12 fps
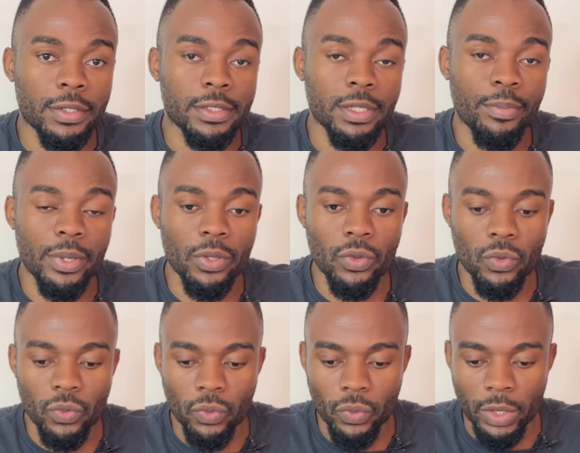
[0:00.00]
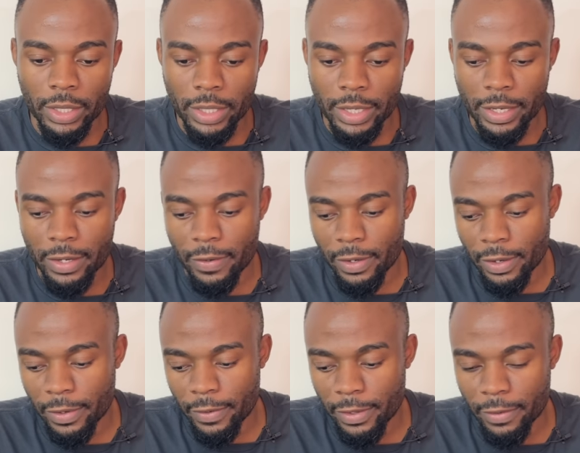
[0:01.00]
CPU and then uh,
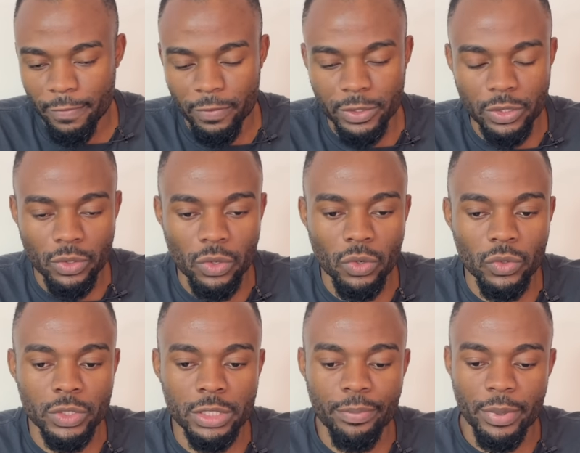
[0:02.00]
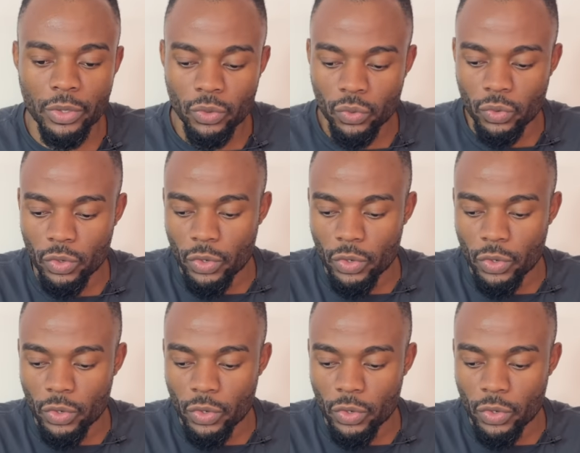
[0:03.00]
and then 14 core GPU